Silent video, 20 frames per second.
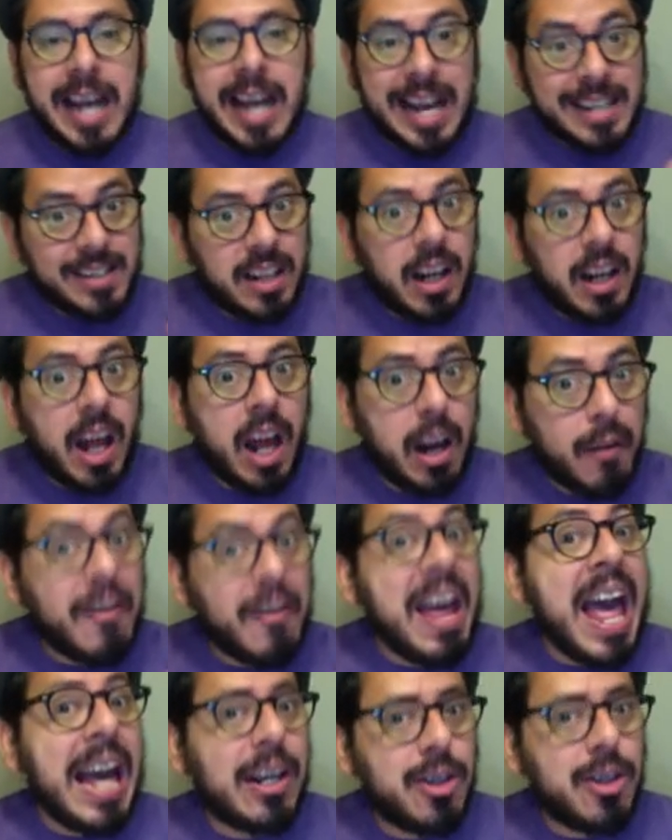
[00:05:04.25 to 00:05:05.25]
has a lot
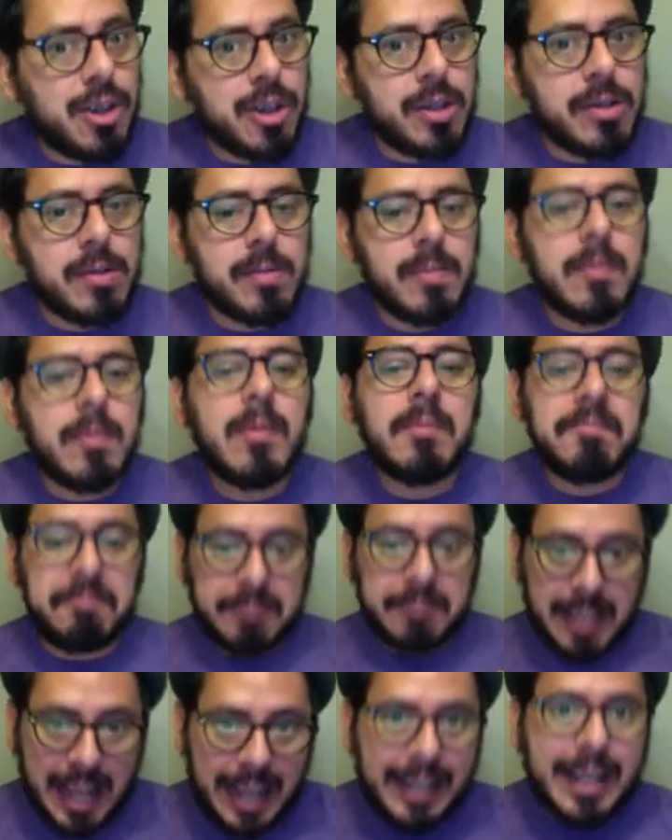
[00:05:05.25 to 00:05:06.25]
of actions,
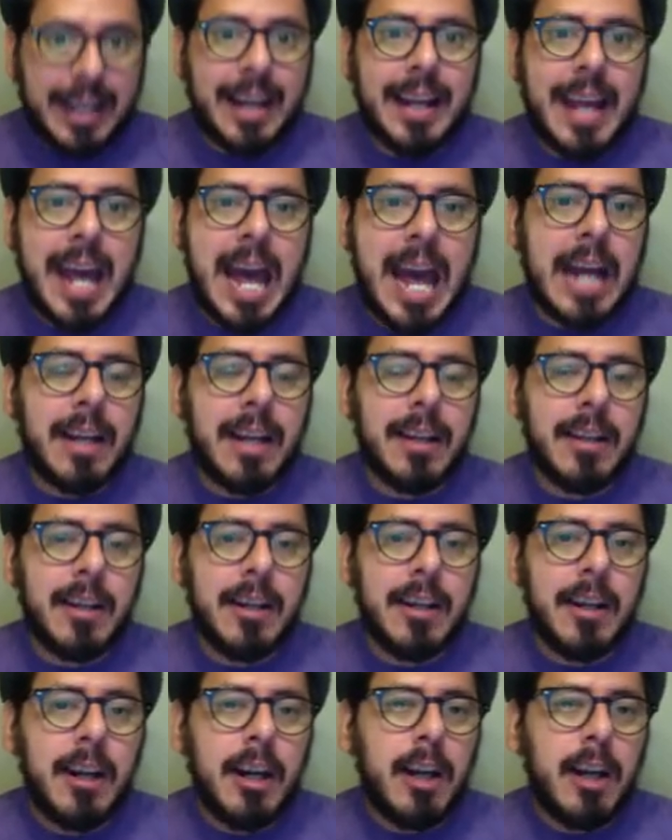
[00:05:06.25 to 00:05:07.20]
like a cat.